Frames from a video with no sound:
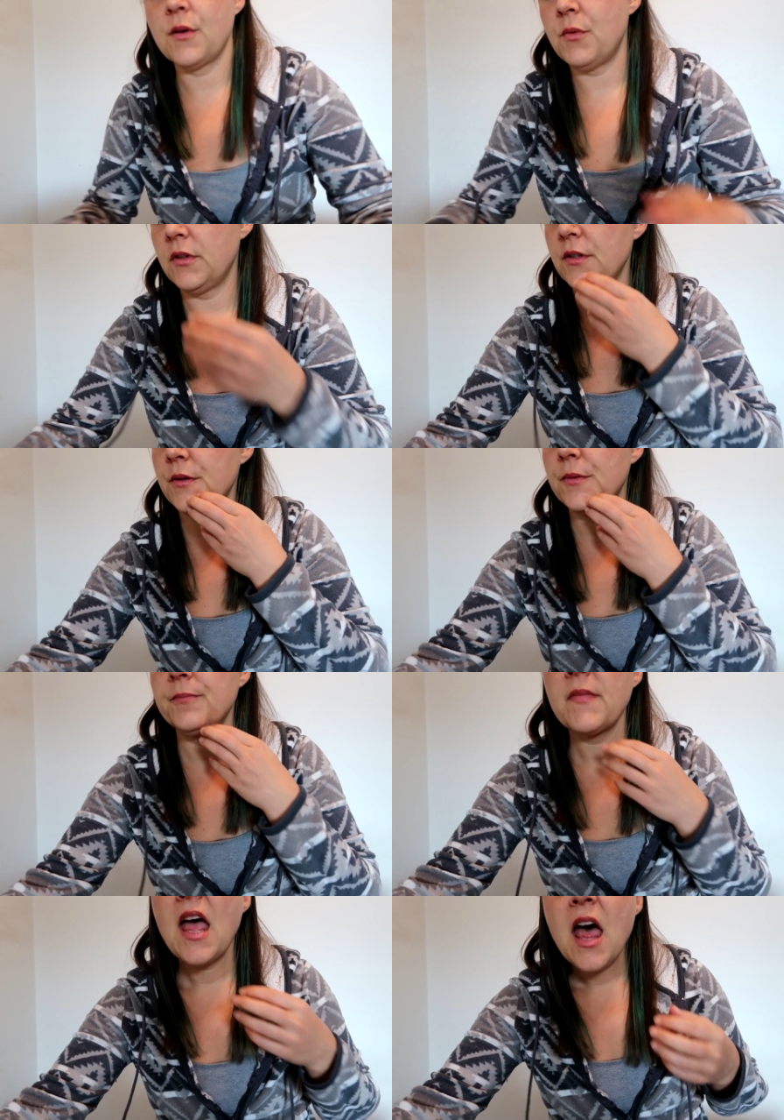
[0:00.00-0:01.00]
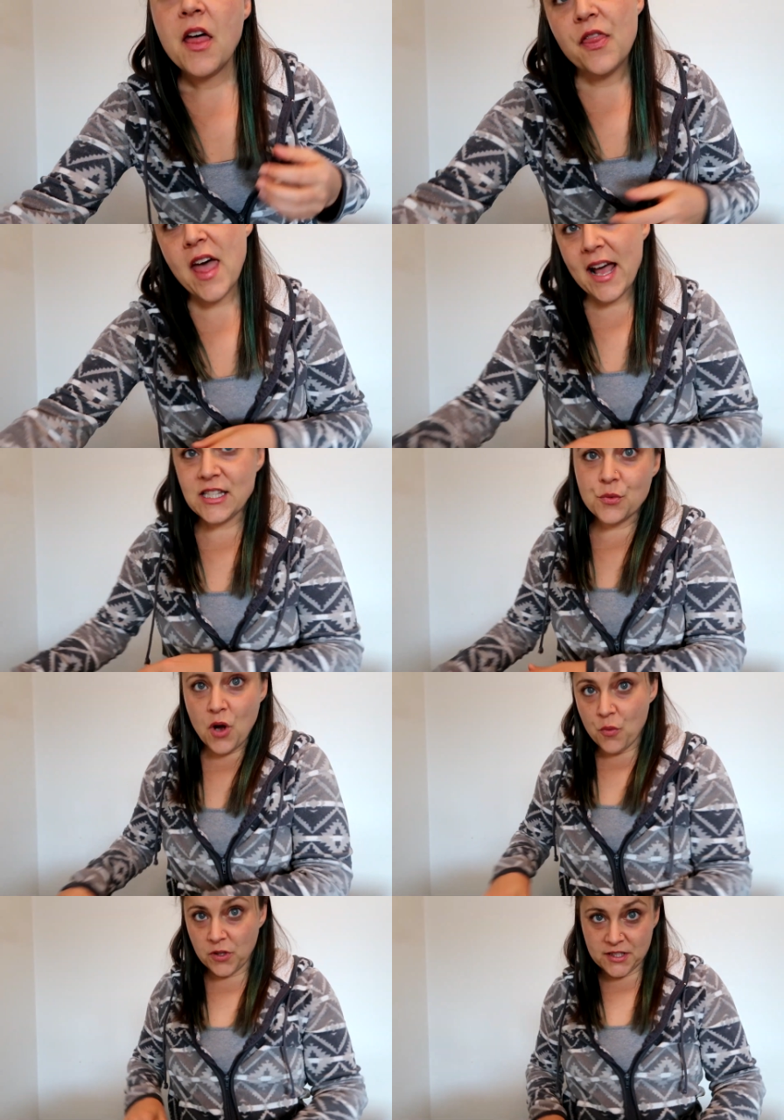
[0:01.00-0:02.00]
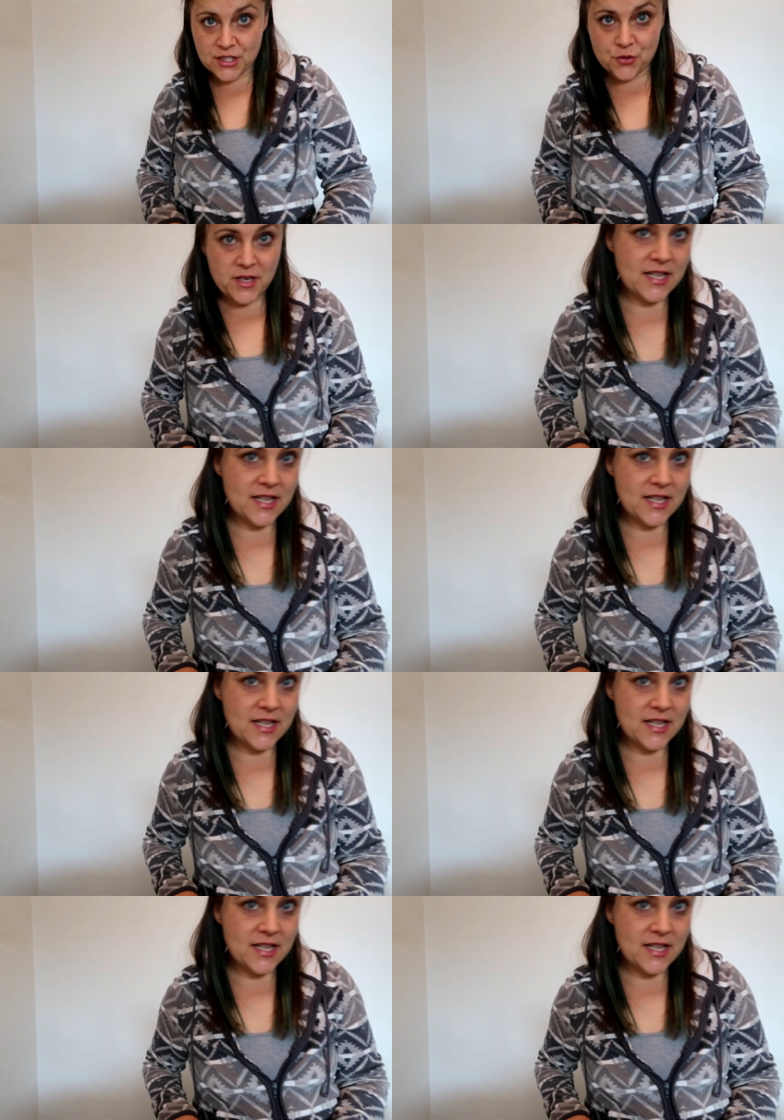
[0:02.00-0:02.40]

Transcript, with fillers: What we'll do. That's what we'll do,